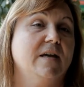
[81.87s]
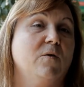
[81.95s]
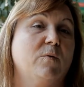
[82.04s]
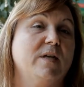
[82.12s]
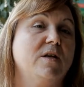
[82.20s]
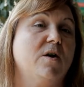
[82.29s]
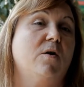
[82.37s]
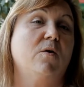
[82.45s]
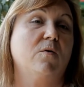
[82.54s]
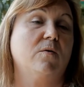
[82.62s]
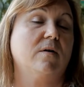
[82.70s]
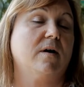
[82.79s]
We
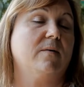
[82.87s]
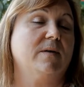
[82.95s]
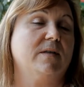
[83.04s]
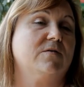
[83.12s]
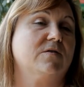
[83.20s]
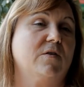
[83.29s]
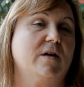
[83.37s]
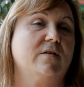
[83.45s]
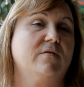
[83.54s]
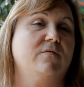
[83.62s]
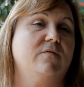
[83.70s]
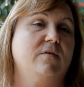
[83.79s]
know, I mean, there's a lot of
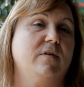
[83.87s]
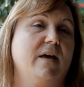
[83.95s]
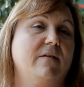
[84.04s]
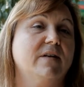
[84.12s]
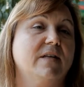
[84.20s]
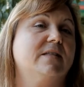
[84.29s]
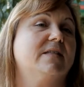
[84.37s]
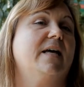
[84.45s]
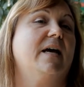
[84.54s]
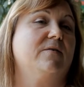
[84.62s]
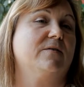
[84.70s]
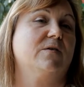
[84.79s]
evidence
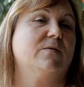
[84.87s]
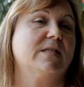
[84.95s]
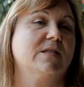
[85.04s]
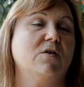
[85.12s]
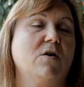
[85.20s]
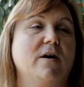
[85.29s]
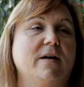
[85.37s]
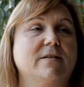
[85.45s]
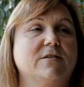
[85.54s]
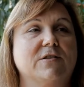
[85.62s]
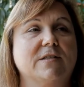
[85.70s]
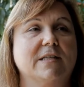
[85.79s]
now, so it's not
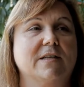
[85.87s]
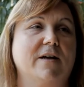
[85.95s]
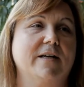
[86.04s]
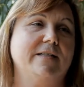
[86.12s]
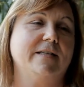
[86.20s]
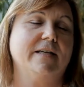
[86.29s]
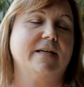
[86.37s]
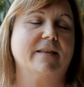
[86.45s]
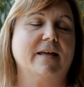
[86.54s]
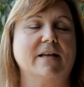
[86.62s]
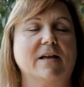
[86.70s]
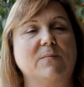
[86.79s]
just an idea
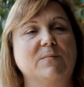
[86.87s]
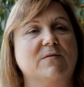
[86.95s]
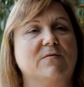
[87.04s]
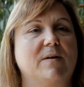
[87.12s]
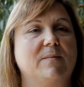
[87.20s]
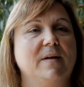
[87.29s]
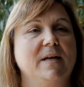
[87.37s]
that comes from